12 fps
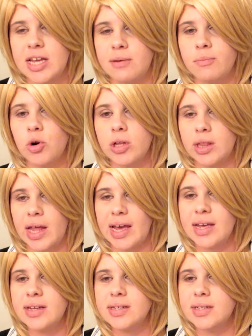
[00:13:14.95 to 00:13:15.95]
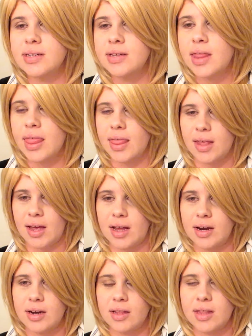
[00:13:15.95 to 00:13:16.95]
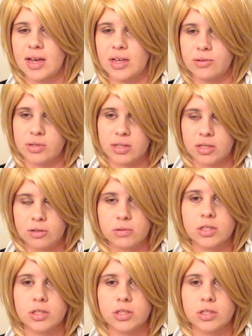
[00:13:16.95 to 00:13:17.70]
in more light than they used to.